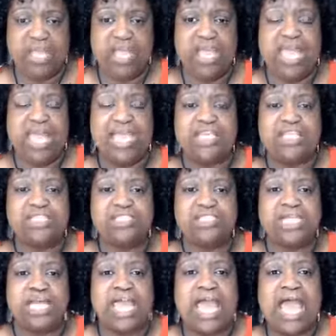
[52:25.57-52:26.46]
And it's
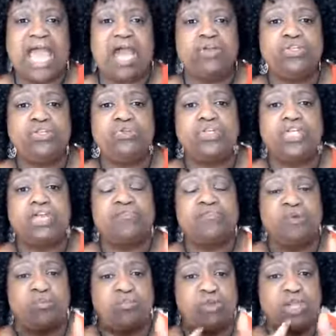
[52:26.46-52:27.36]
like, how do you get
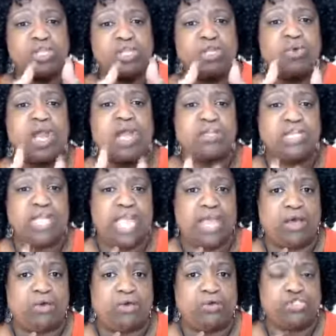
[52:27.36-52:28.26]
from where you are
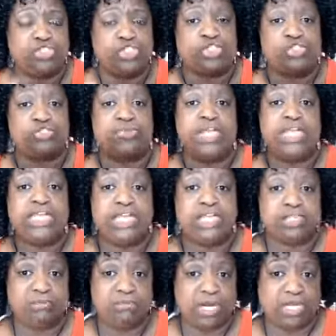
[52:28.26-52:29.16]
now to trading
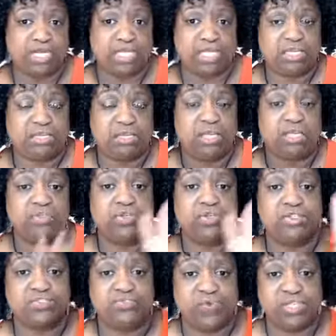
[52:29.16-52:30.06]
in the market?
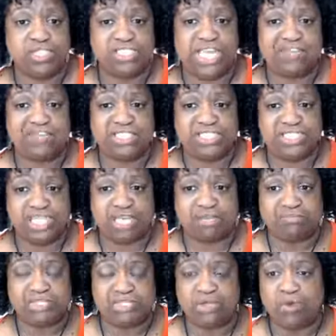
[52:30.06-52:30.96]
There's 4 savvy
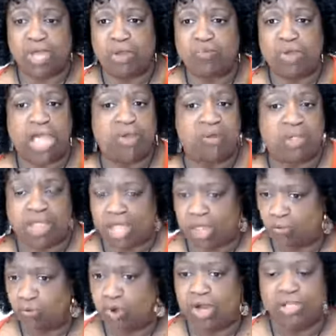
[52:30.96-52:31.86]
steps. So I
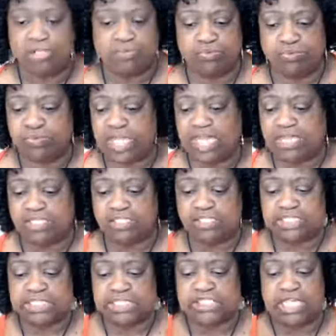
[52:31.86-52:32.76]
walk through that in
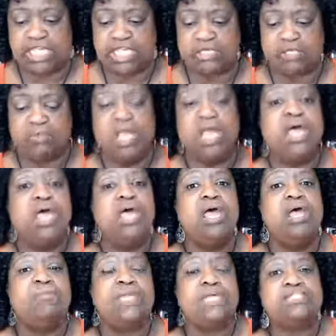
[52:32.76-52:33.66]
detail,
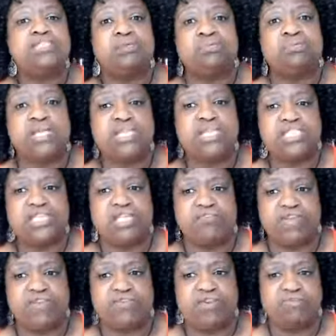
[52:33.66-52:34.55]
because I wanted to give
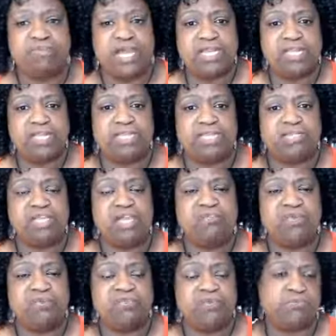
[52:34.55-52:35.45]
everybody
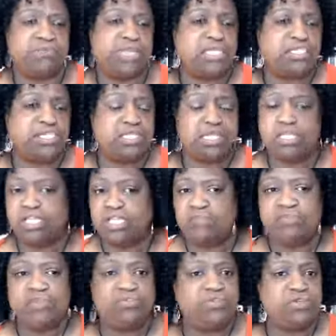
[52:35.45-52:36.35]
enough information that
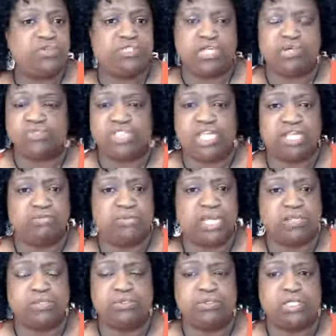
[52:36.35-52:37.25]
even if you don't take my
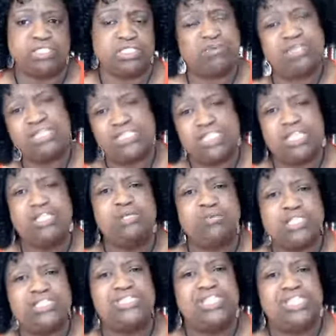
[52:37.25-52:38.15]
course, I want to tell you
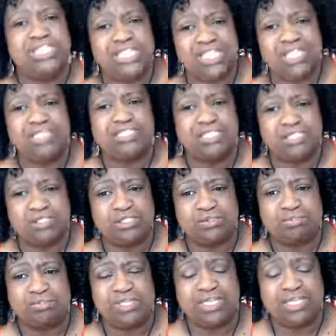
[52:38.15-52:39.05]
what you need to
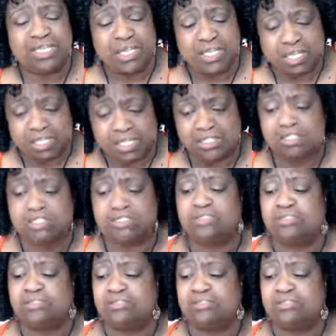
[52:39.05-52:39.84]
do, because